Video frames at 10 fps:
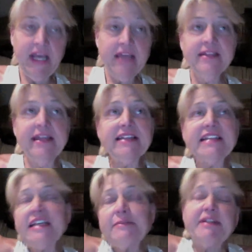the
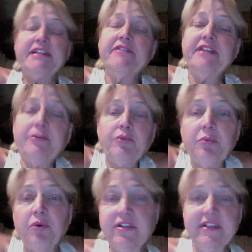next aspect of the
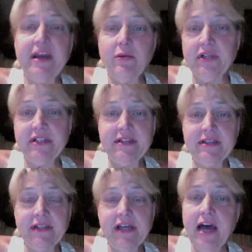report that I want
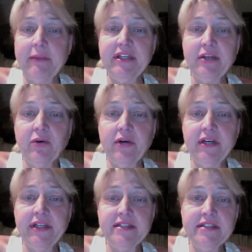to comment
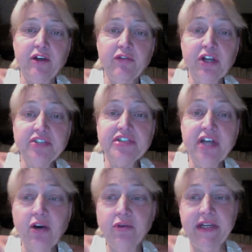on is the overall
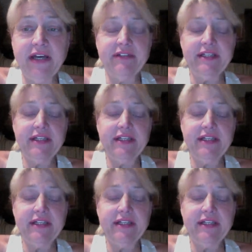tone of it.